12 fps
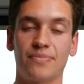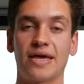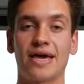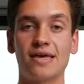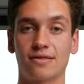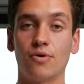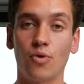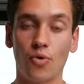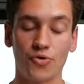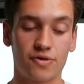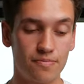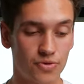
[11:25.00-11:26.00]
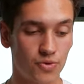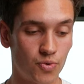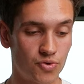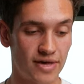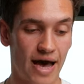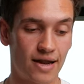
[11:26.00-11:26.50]
it is an awesome
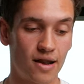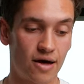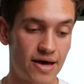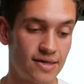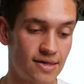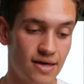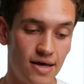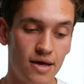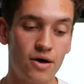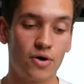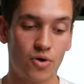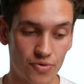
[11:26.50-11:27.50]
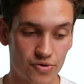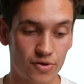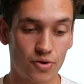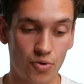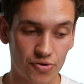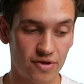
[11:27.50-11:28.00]
tool to analyze
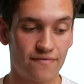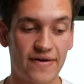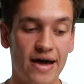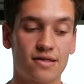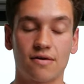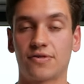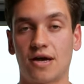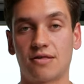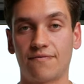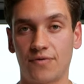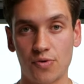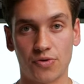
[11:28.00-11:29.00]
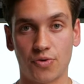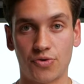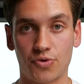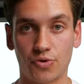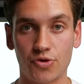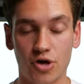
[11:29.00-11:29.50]
constant cause and effects of certain food
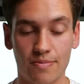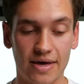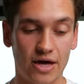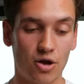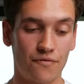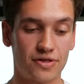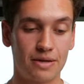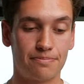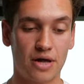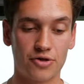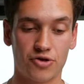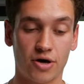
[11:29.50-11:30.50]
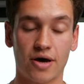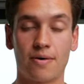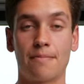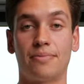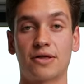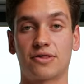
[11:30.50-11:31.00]
sources you're consuming, and obviously blood sugar
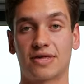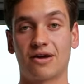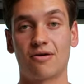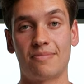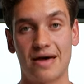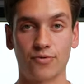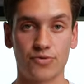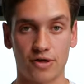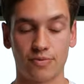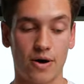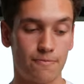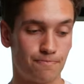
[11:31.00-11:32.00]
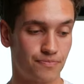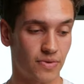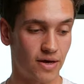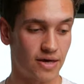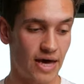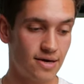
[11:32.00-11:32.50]
and blood serum levels as well,
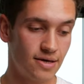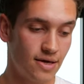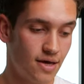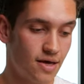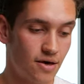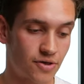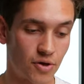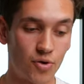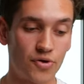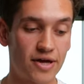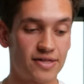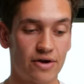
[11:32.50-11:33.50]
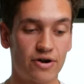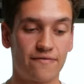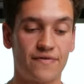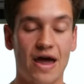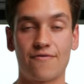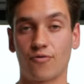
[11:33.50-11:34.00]
okay? So not necessarily
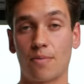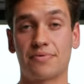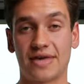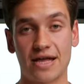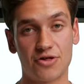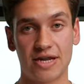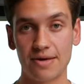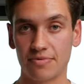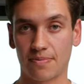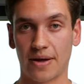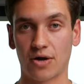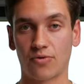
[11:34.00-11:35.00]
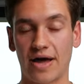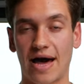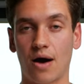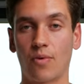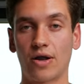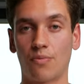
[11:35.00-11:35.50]
for everyone potentially, depending on
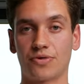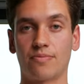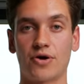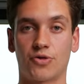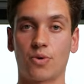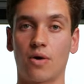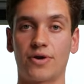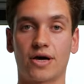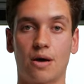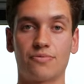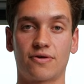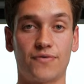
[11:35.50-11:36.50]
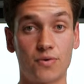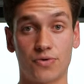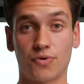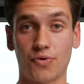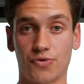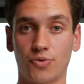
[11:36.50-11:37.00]
how well optimized you are when it comes to food
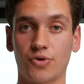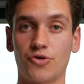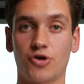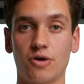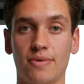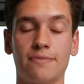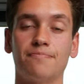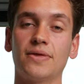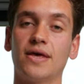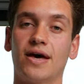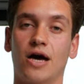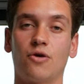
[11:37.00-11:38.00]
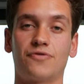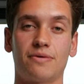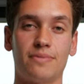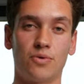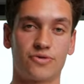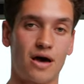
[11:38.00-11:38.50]
source you're consuming, and
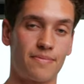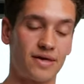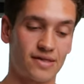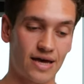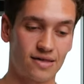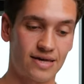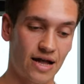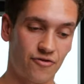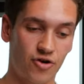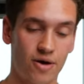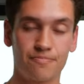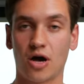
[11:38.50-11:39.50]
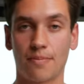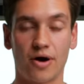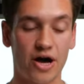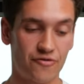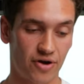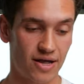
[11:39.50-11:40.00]
obviously meal timings, etc.,
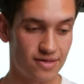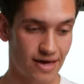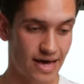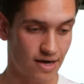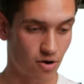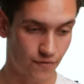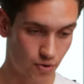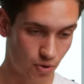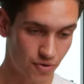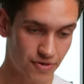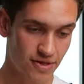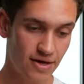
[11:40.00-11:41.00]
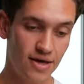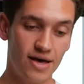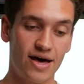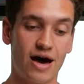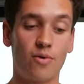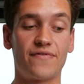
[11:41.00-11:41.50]
carbohydrate intake, of course.
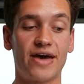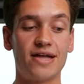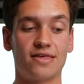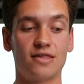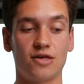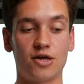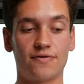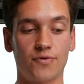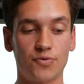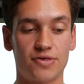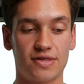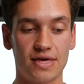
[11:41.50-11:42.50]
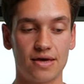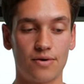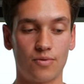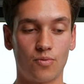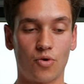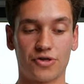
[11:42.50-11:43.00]
However, it is useful to
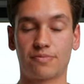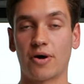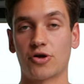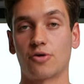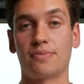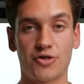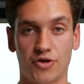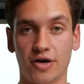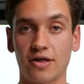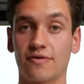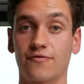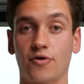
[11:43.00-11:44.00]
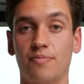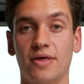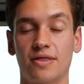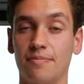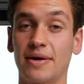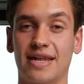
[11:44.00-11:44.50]
see what spikes your blood sugars from
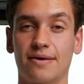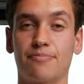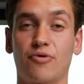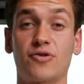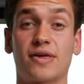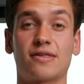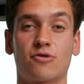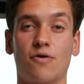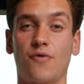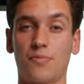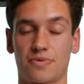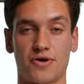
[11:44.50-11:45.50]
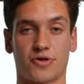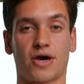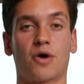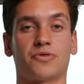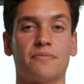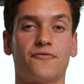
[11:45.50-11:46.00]
the beginning process of optimizing
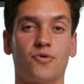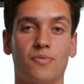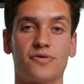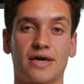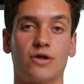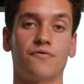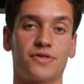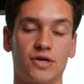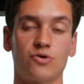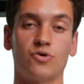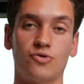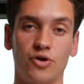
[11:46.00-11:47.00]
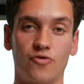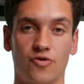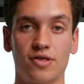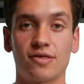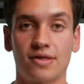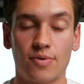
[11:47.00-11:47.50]
your health and performance, and obviously your
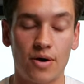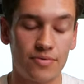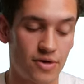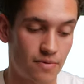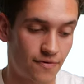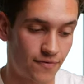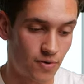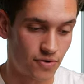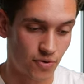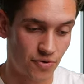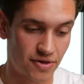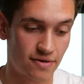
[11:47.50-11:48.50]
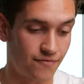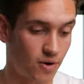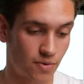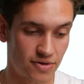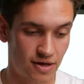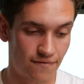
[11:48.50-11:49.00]
nutrients as well, in terms of food sources,
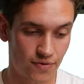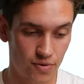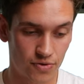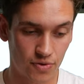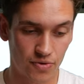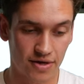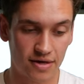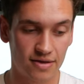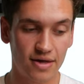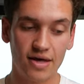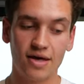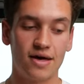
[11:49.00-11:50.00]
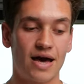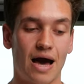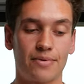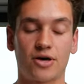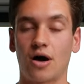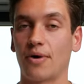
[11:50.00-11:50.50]
frequency of food sources,
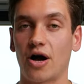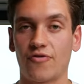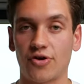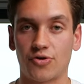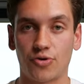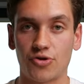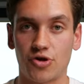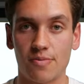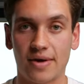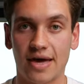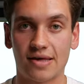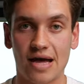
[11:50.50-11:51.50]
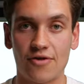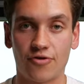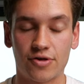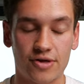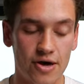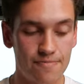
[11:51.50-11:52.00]
how many carbohydrates you're consuming,
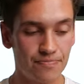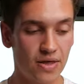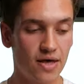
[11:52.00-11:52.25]
etc. So